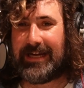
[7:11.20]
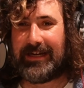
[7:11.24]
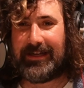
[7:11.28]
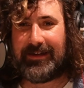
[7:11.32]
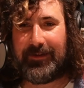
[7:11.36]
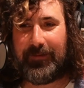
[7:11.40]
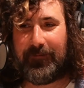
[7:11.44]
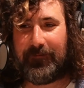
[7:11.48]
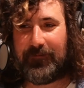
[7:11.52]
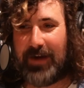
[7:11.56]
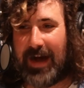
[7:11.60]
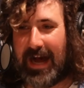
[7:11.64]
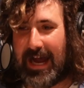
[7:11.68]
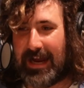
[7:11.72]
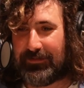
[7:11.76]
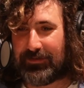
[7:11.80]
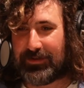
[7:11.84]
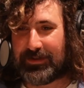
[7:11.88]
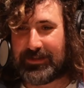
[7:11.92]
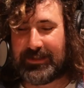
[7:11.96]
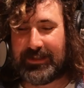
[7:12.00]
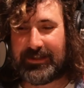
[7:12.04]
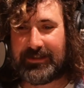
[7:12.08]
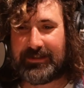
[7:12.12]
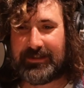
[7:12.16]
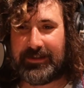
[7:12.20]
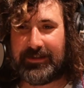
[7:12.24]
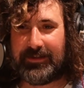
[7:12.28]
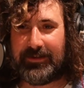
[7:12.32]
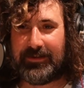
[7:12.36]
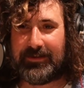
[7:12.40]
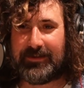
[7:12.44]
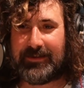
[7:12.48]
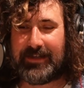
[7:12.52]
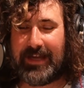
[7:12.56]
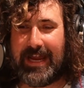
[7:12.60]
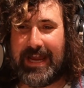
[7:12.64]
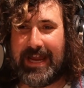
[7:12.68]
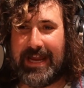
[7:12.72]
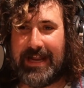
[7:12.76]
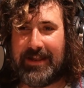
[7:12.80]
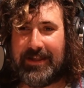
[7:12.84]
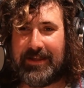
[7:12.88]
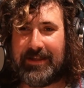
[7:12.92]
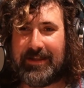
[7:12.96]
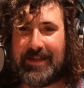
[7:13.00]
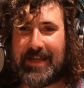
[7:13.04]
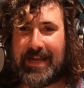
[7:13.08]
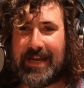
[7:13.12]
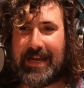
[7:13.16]
5 or 6 years, and
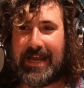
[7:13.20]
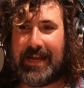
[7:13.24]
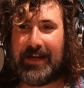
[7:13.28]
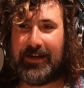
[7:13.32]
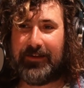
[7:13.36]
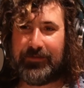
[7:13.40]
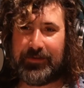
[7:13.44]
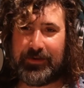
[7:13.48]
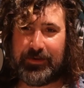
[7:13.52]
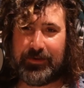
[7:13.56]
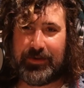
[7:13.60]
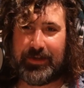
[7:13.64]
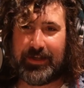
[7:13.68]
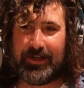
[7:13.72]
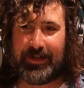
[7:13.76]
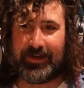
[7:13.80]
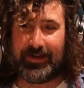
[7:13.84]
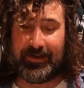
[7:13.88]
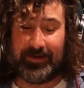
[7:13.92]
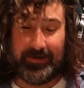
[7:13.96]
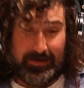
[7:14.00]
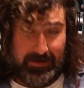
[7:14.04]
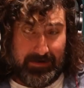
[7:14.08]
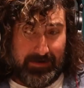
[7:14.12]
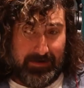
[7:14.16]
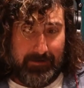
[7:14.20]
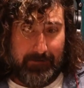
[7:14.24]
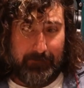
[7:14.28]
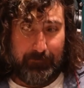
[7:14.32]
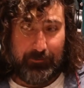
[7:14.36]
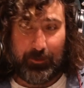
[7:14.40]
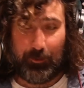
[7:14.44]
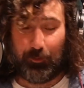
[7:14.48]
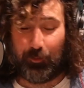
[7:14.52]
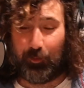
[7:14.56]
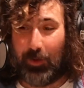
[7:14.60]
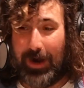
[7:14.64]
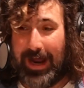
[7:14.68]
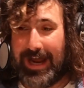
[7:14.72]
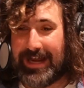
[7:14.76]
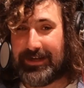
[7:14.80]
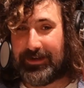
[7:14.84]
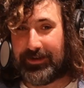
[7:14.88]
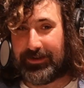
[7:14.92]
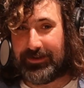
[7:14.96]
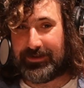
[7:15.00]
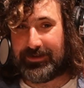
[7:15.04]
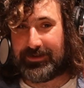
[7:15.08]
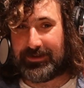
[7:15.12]
they interviewed the writers.